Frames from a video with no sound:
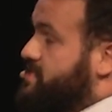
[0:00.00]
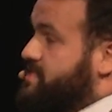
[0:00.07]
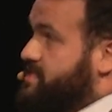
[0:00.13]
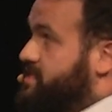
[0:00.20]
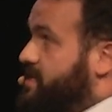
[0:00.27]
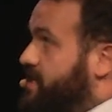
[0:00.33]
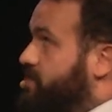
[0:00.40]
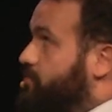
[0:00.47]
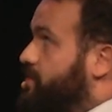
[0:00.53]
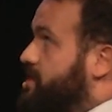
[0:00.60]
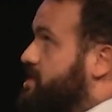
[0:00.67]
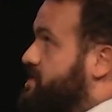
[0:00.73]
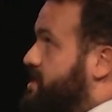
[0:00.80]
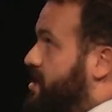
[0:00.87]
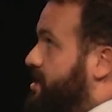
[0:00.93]
instead, we
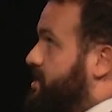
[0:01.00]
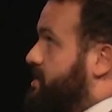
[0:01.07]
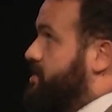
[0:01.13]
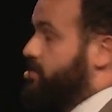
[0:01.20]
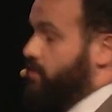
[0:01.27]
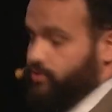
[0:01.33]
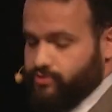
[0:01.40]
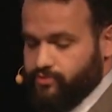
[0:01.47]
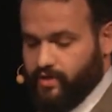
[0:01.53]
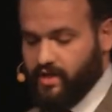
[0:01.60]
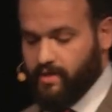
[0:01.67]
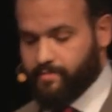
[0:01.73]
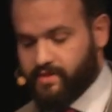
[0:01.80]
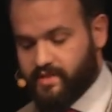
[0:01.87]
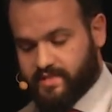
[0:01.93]
decided not to
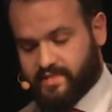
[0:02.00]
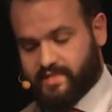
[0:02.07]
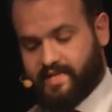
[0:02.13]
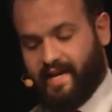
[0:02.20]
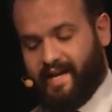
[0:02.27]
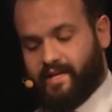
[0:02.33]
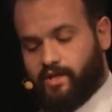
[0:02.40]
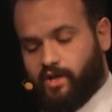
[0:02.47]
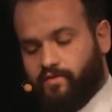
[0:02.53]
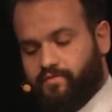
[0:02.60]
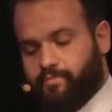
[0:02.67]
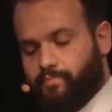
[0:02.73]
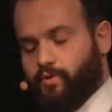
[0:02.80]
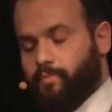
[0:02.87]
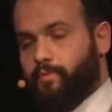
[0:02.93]
keep this kind
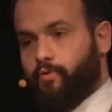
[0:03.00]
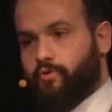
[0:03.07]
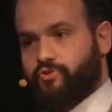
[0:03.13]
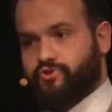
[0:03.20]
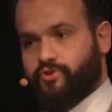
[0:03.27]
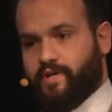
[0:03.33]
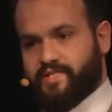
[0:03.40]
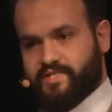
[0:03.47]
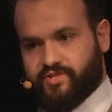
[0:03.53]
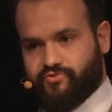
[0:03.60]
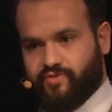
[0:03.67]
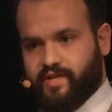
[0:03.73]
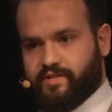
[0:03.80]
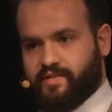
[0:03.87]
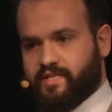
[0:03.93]
of proportion and
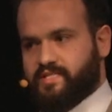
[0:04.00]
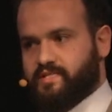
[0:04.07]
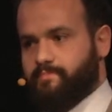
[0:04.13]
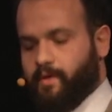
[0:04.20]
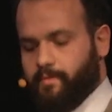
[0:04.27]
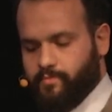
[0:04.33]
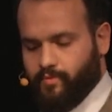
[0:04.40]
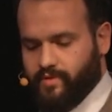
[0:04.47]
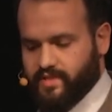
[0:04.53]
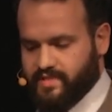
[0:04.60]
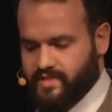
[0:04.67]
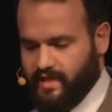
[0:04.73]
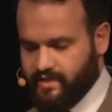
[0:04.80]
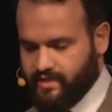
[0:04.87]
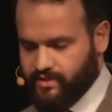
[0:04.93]
strictness, but we
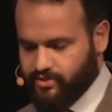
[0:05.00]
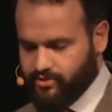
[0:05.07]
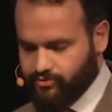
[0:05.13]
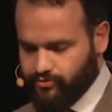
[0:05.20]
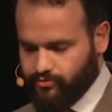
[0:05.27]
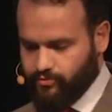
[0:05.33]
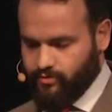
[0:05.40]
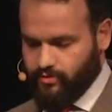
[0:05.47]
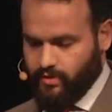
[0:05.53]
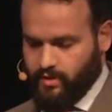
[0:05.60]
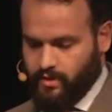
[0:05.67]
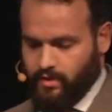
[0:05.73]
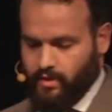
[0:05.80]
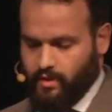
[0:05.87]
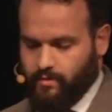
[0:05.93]
decided to do
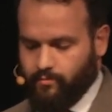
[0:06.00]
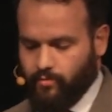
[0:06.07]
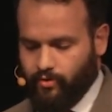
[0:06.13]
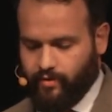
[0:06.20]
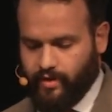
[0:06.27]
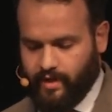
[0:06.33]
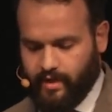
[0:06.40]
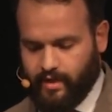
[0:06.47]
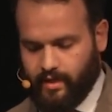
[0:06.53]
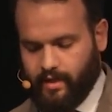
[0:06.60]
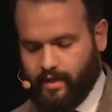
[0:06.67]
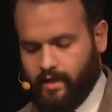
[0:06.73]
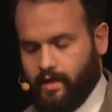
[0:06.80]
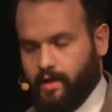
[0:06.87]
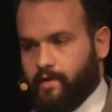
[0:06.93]

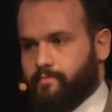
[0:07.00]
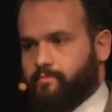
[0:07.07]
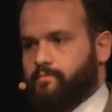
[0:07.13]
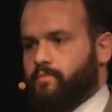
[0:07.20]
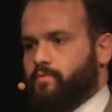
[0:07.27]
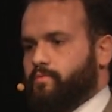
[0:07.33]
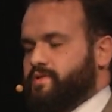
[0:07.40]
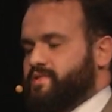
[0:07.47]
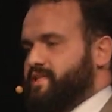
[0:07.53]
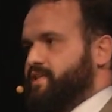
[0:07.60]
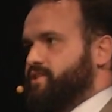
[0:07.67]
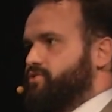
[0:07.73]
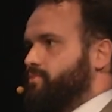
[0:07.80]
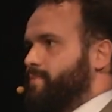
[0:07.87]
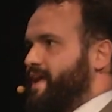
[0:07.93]
more. We
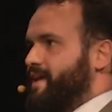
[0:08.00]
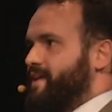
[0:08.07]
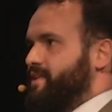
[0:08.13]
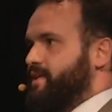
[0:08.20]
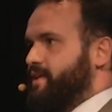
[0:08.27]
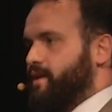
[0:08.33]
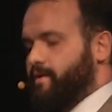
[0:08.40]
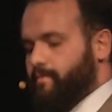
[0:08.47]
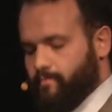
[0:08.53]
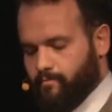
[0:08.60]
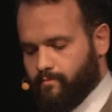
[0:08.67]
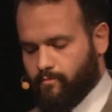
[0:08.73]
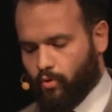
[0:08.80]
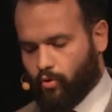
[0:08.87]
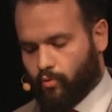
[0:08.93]
decided to make it in a
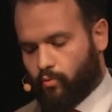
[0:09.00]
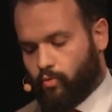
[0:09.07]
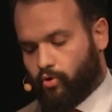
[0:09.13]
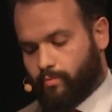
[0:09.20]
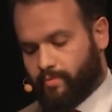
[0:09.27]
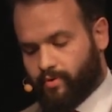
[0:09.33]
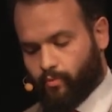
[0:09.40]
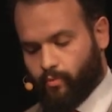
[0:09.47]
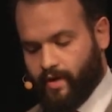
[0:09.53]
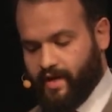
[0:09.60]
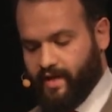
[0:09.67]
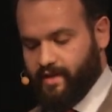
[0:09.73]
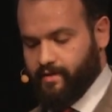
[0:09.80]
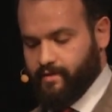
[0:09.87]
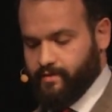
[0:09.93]
more warmer
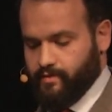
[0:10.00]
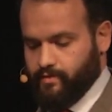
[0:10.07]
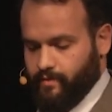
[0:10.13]
way,